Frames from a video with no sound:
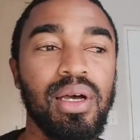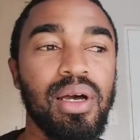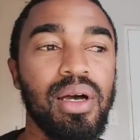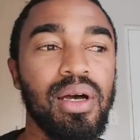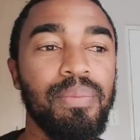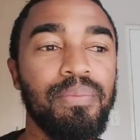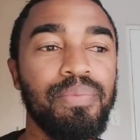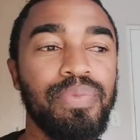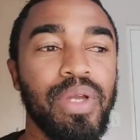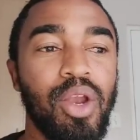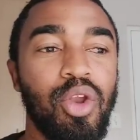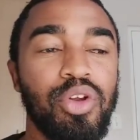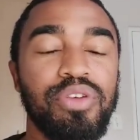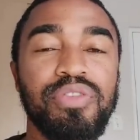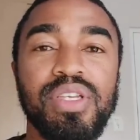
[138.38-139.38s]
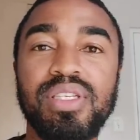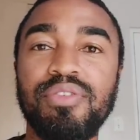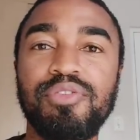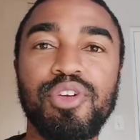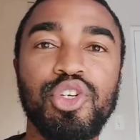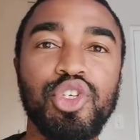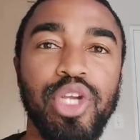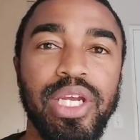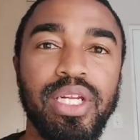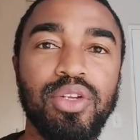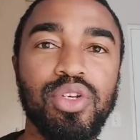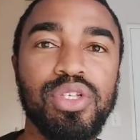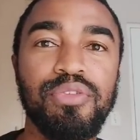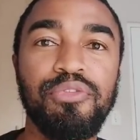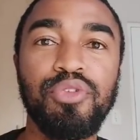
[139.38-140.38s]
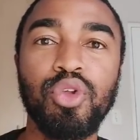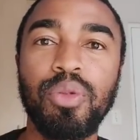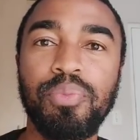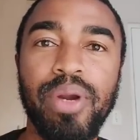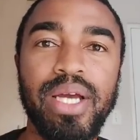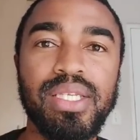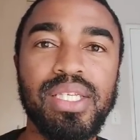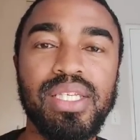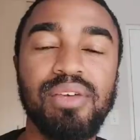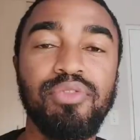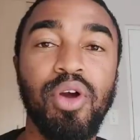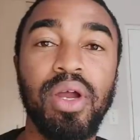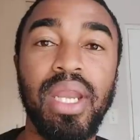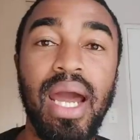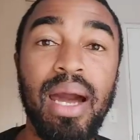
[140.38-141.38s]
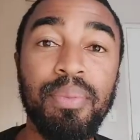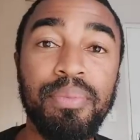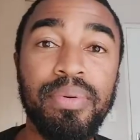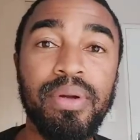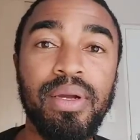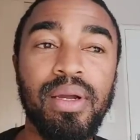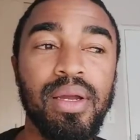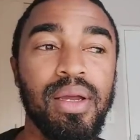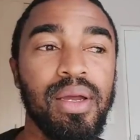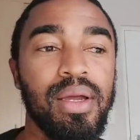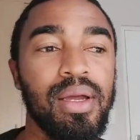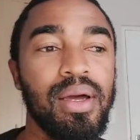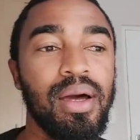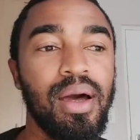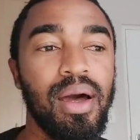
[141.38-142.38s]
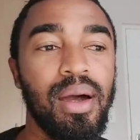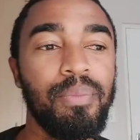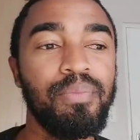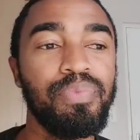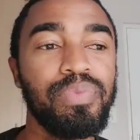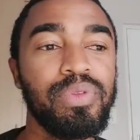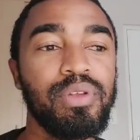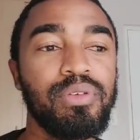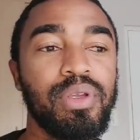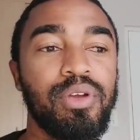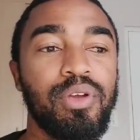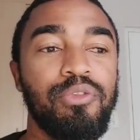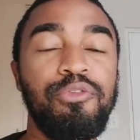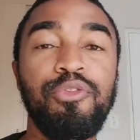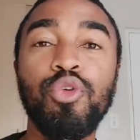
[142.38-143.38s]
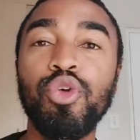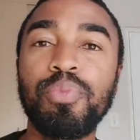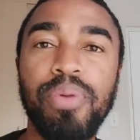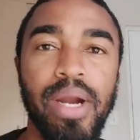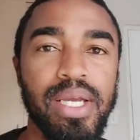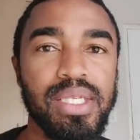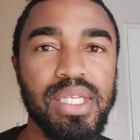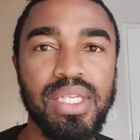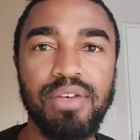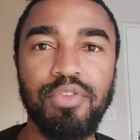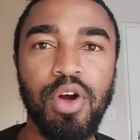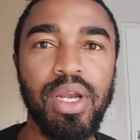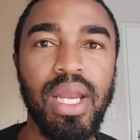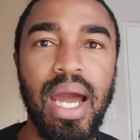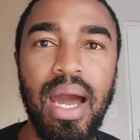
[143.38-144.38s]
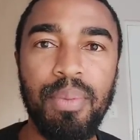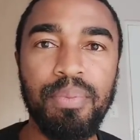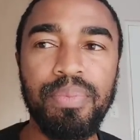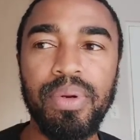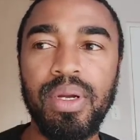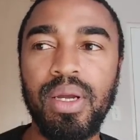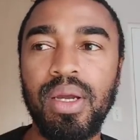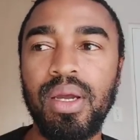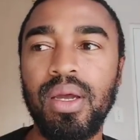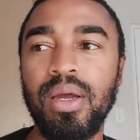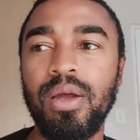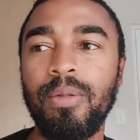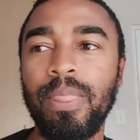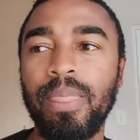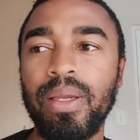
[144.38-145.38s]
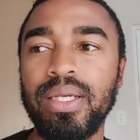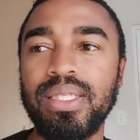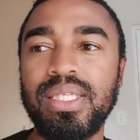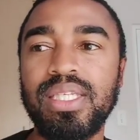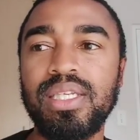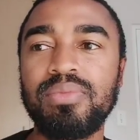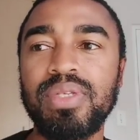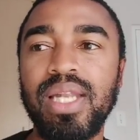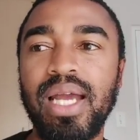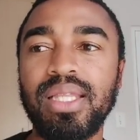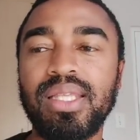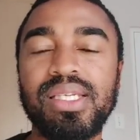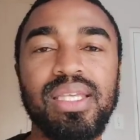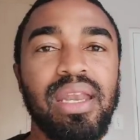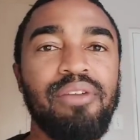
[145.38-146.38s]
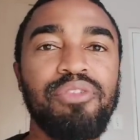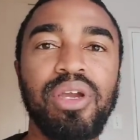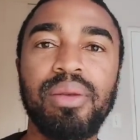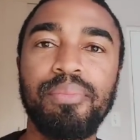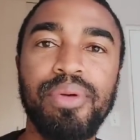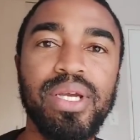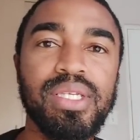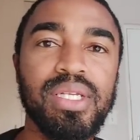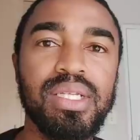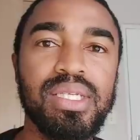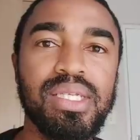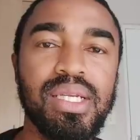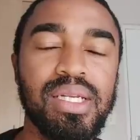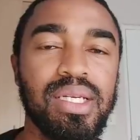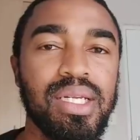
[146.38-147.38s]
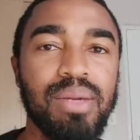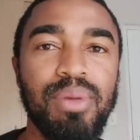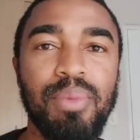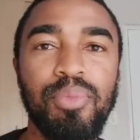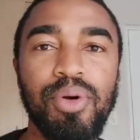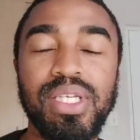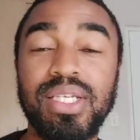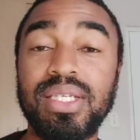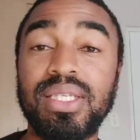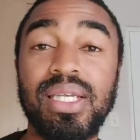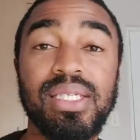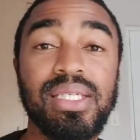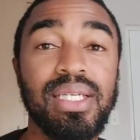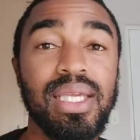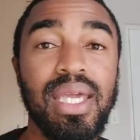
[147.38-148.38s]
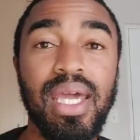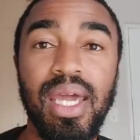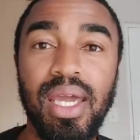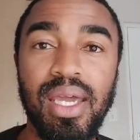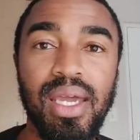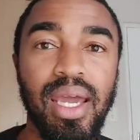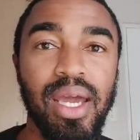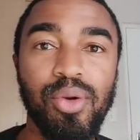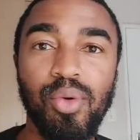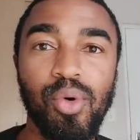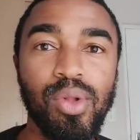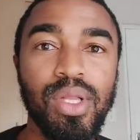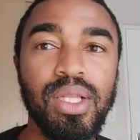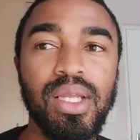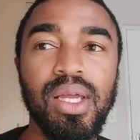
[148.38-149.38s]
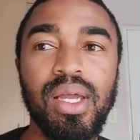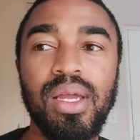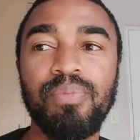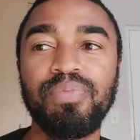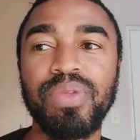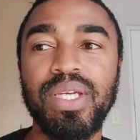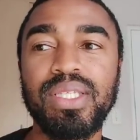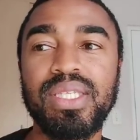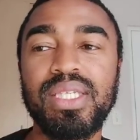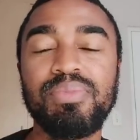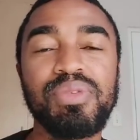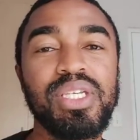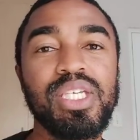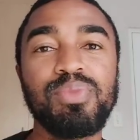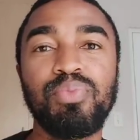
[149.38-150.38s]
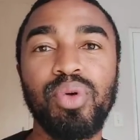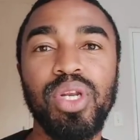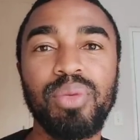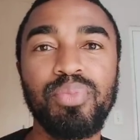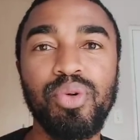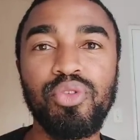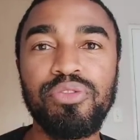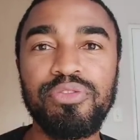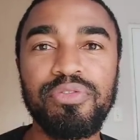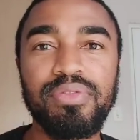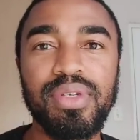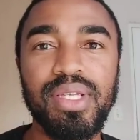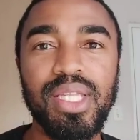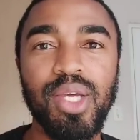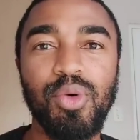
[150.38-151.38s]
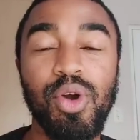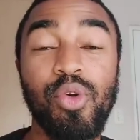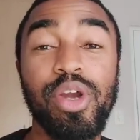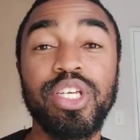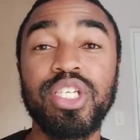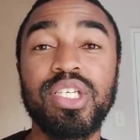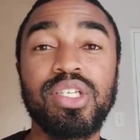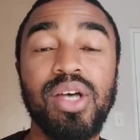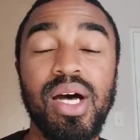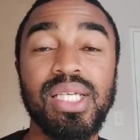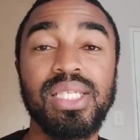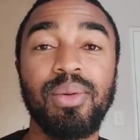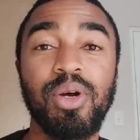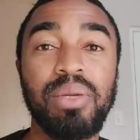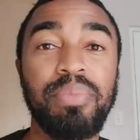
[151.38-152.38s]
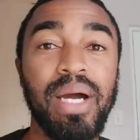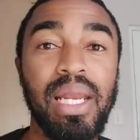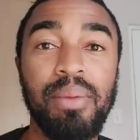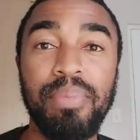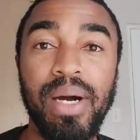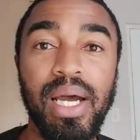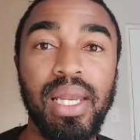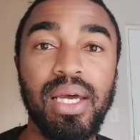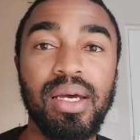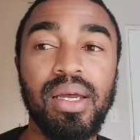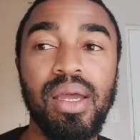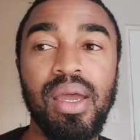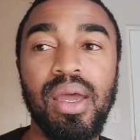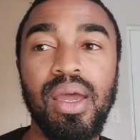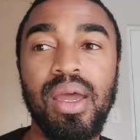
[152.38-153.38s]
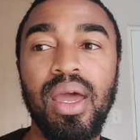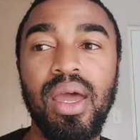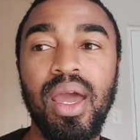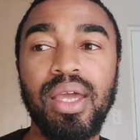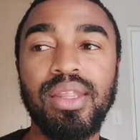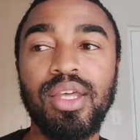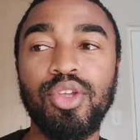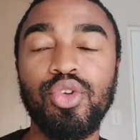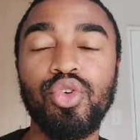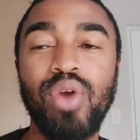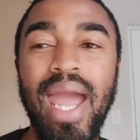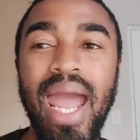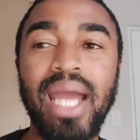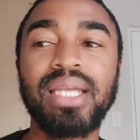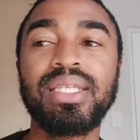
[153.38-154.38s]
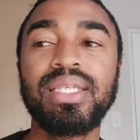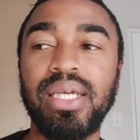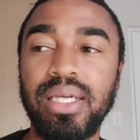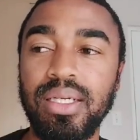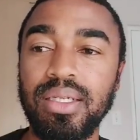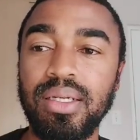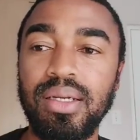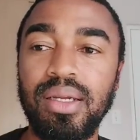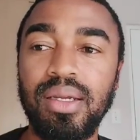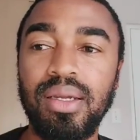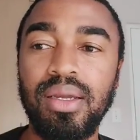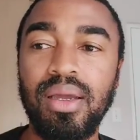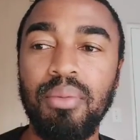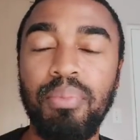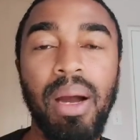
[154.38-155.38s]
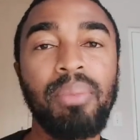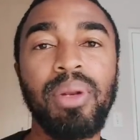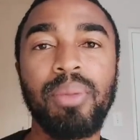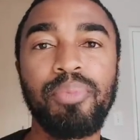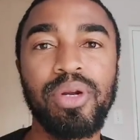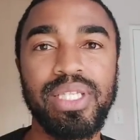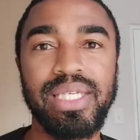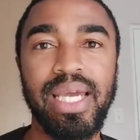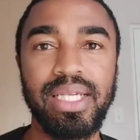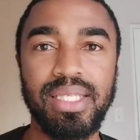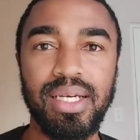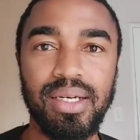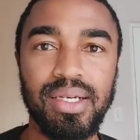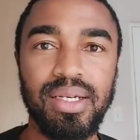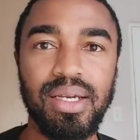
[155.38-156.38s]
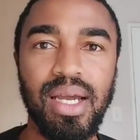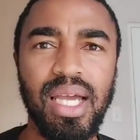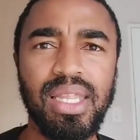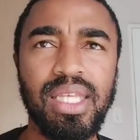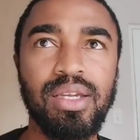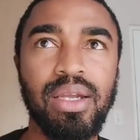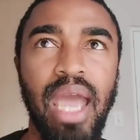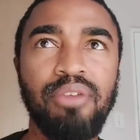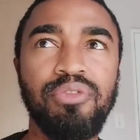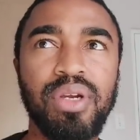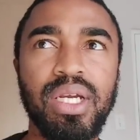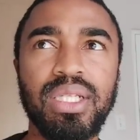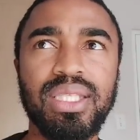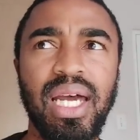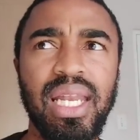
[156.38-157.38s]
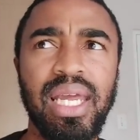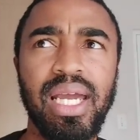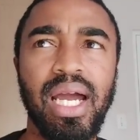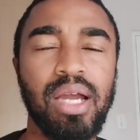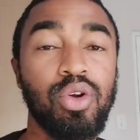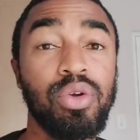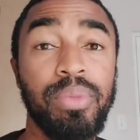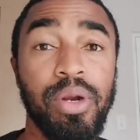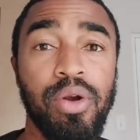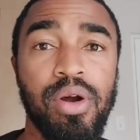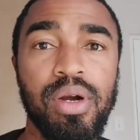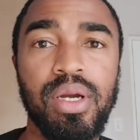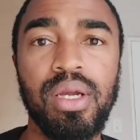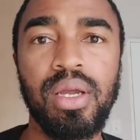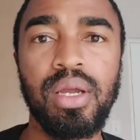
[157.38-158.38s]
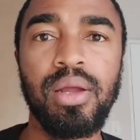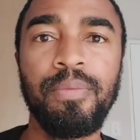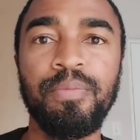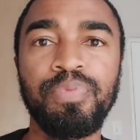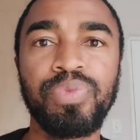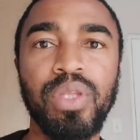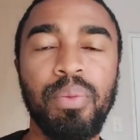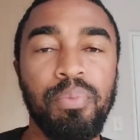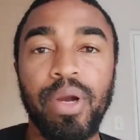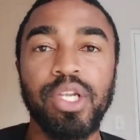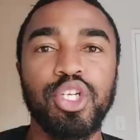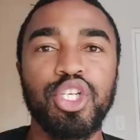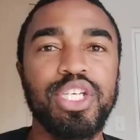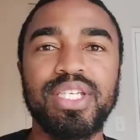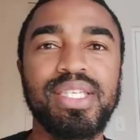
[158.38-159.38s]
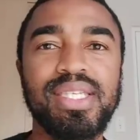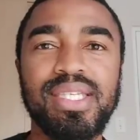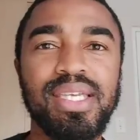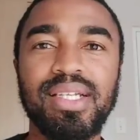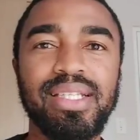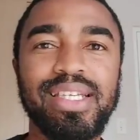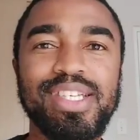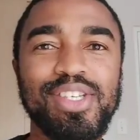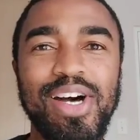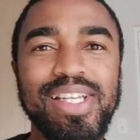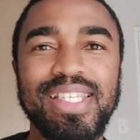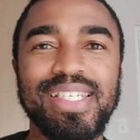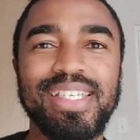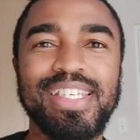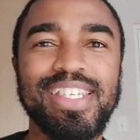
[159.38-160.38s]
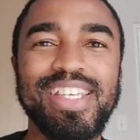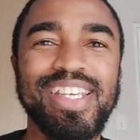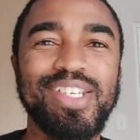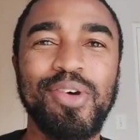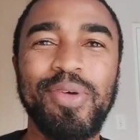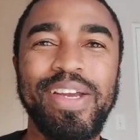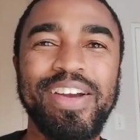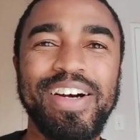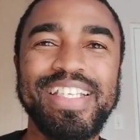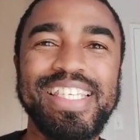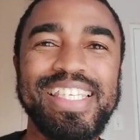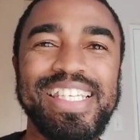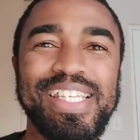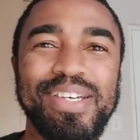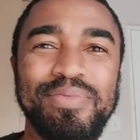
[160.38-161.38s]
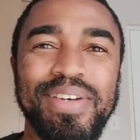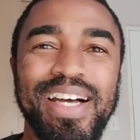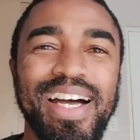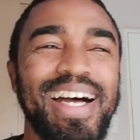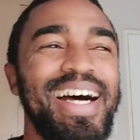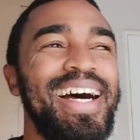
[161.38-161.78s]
A lot of us are frustrated because fuel prices have gone up. Food prices have gone up. It seems like the South African president, Cyril Ramaphosa, just doesn't care at all. It seems he is bulletproof. There were questions asked about Iphalaphala and the new acting public protector. I think Advocate Galega, I could be wrong. But she sealed his answers, so we can't see them.